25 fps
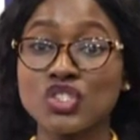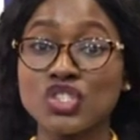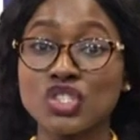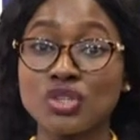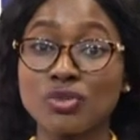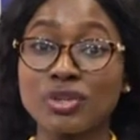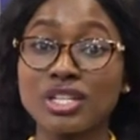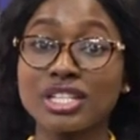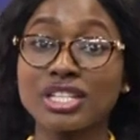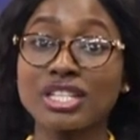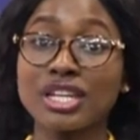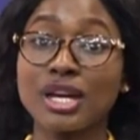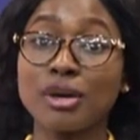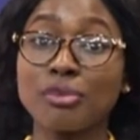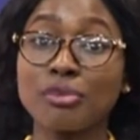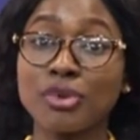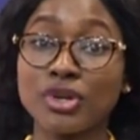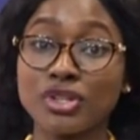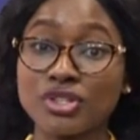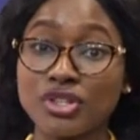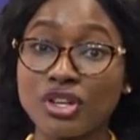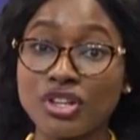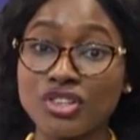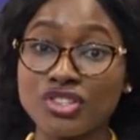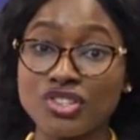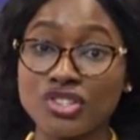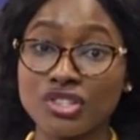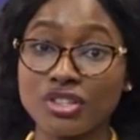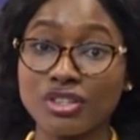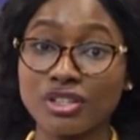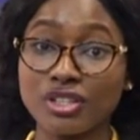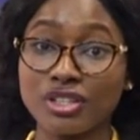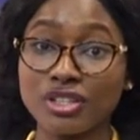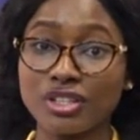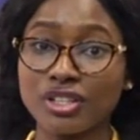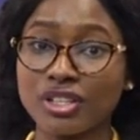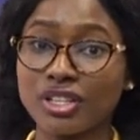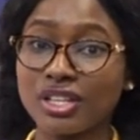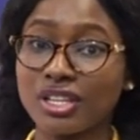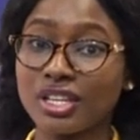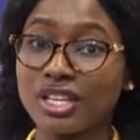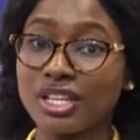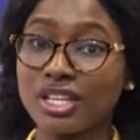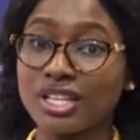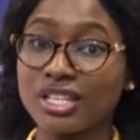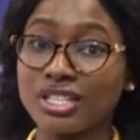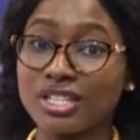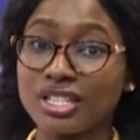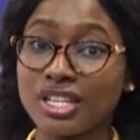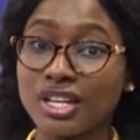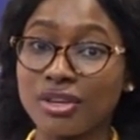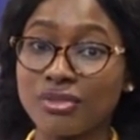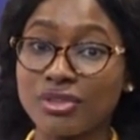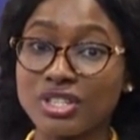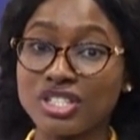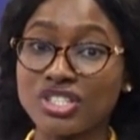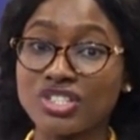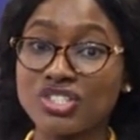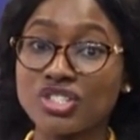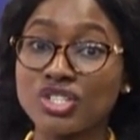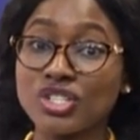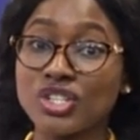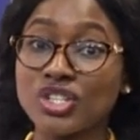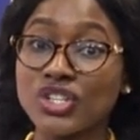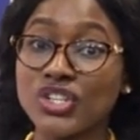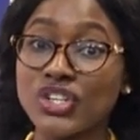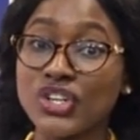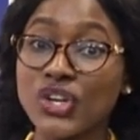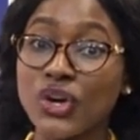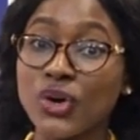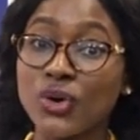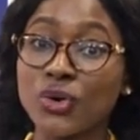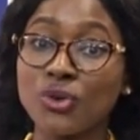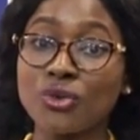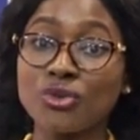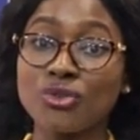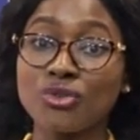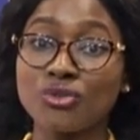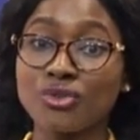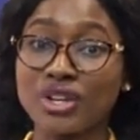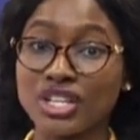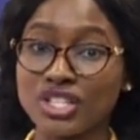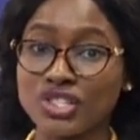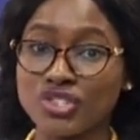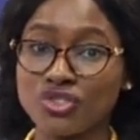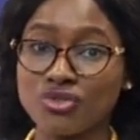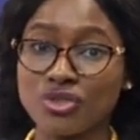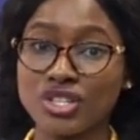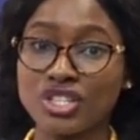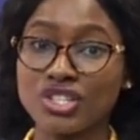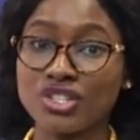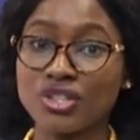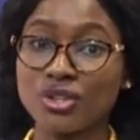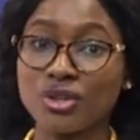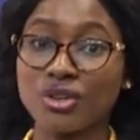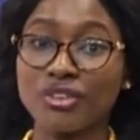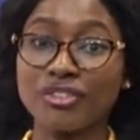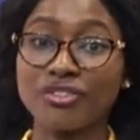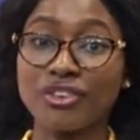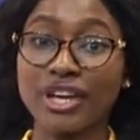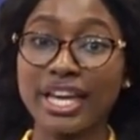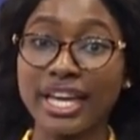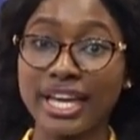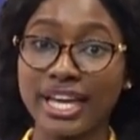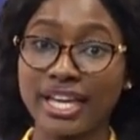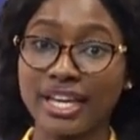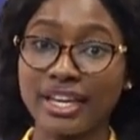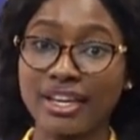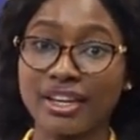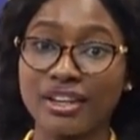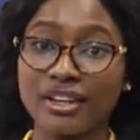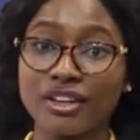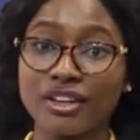during their production, there is no restriction of air